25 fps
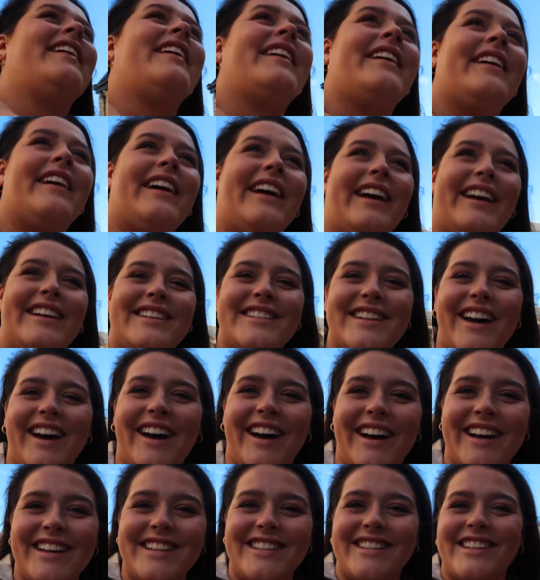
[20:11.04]
It
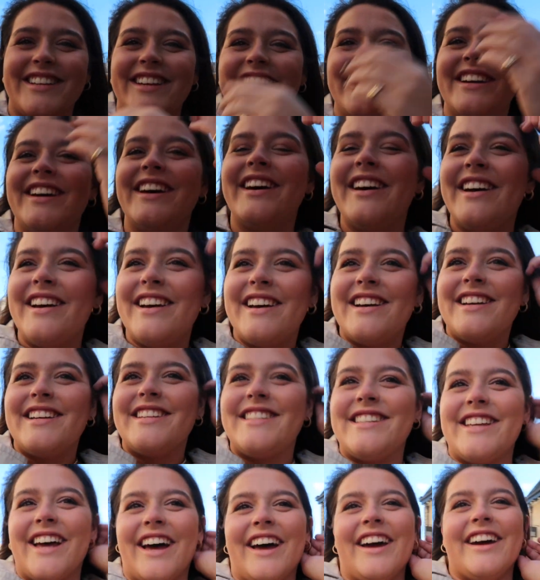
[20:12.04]
does.
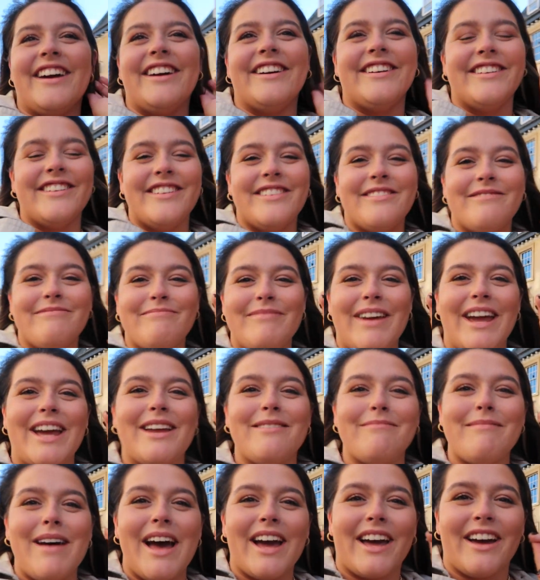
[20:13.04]
So me
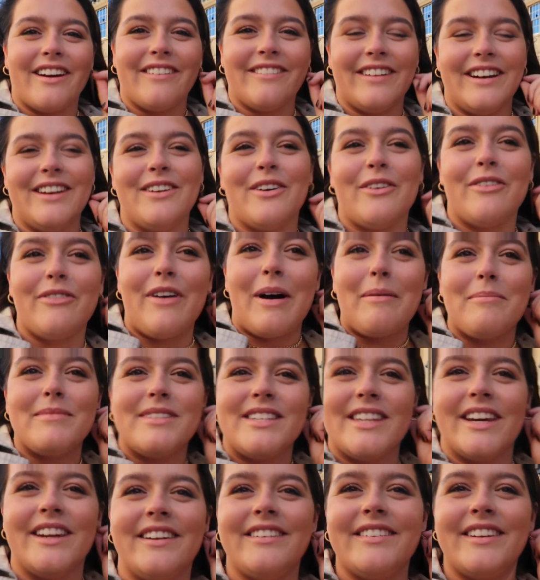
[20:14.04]
and Meg are in
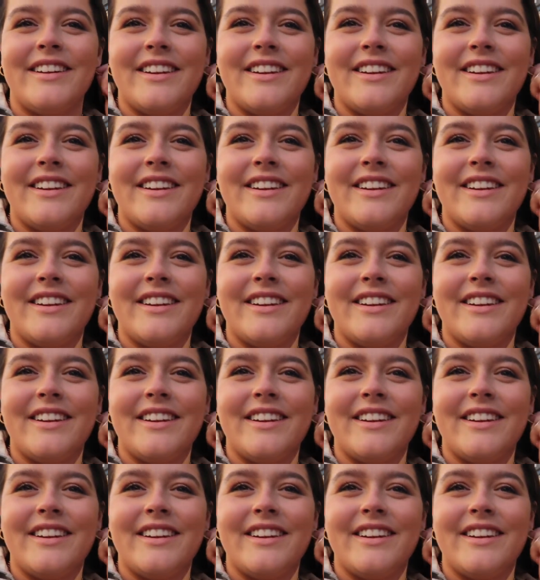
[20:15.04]
Northampton.